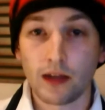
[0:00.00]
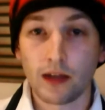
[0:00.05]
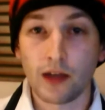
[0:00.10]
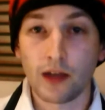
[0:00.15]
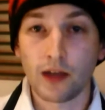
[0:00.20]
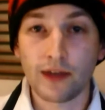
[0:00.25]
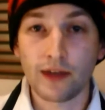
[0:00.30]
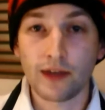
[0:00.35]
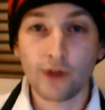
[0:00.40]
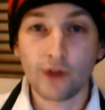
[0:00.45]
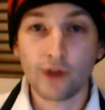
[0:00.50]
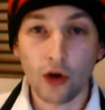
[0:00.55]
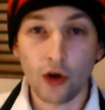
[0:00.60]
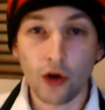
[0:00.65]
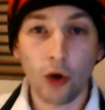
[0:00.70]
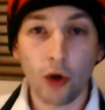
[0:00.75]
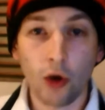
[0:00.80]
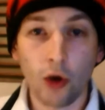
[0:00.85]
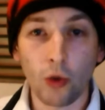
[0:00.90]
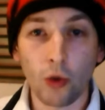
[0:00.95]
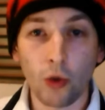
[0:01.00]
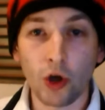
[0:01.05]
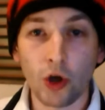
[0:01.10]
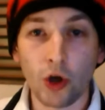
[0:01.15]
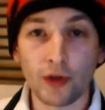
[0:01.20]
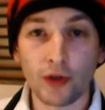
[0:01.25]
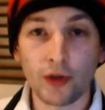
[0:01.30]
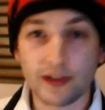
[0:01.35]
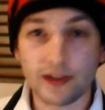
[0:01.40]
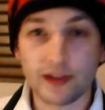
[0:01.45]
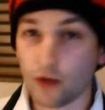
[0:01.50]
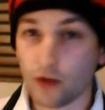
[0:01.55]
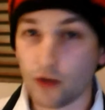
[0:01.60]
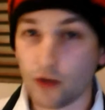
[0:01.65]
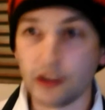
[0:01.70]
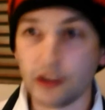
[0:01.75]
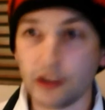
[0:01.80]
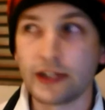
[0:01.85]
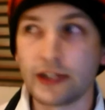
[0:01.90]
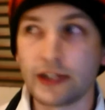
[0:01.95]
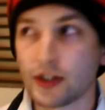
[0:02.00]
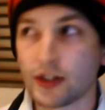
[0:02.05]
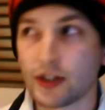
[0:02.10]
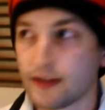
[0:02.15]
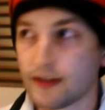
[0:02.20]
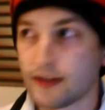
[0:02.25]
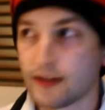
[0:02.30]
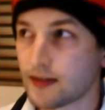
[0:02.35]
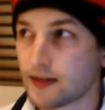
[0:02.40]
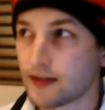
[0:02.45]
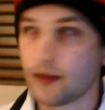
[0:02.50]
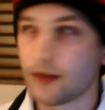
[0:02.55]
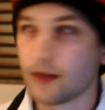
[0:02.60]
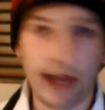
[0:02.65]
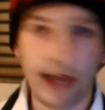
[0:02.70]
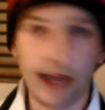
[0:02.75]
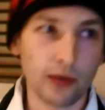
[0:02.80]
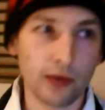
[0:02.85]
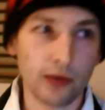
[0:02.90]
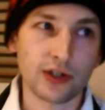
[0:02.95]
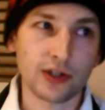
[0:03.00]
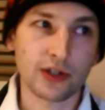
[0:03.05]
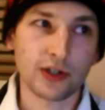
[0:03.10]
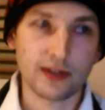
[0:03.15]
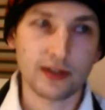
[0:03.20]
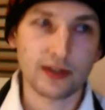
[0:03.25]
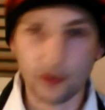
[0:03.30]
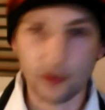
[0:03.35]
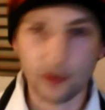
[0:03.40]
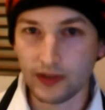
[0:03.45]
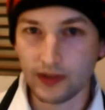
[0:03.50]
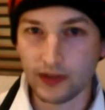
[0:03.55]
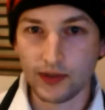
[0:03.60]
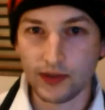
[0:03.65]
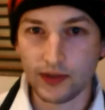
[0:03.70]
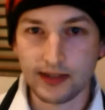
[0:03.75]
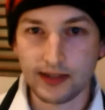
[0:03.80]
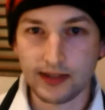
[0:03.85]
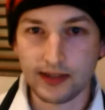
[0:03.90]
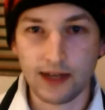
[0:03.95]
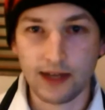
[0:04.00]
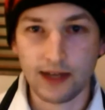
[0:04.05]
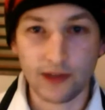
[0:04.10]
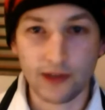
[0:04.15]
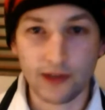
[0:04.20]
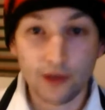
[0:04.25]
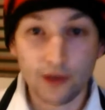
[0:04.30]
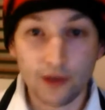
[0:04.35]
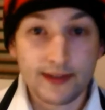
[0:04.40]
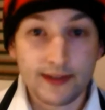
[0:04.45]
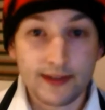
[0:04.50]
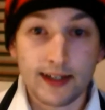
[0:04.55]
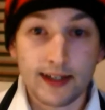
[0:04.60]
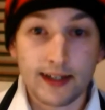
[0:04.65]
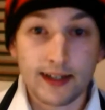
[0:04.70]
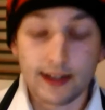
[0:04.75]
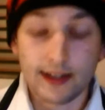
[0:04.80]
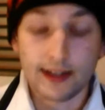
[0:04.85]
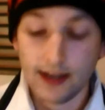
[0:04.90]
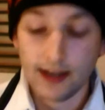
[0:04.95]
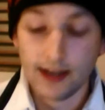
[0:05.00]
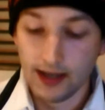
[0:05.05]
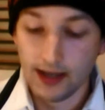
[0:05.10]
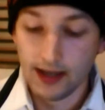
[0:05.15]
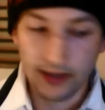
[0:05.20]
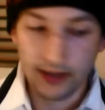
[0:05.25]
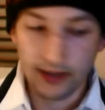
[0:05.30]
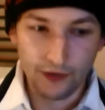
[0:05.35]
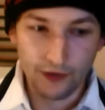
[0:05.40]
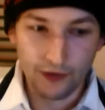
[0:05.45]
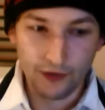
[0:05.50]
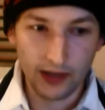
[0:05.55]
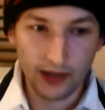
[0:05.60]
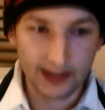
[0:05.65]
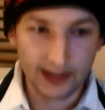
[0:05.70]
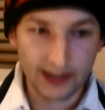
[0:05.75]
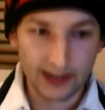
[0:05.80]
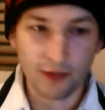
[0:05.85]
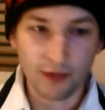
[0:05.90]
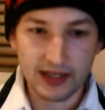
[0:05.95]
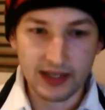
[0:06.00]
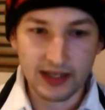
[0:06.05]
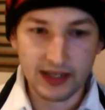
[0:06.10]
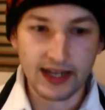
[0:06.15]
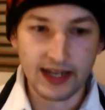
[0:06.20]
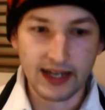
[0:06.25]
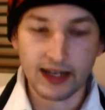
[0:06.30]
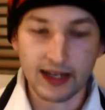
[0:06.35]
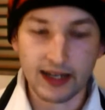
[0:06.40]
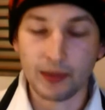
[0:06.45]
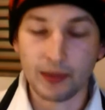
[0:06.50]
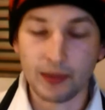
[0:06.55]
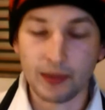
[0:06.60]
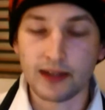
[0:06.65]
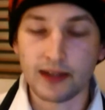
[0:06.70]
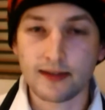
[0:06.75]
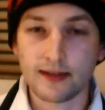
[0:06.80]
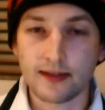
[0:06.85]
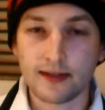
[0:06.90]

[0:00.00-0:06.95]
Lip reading: If they've got a whole world that's got religions and languages and all this sort of stuff, then all of a sudden they feel like they've been taken up in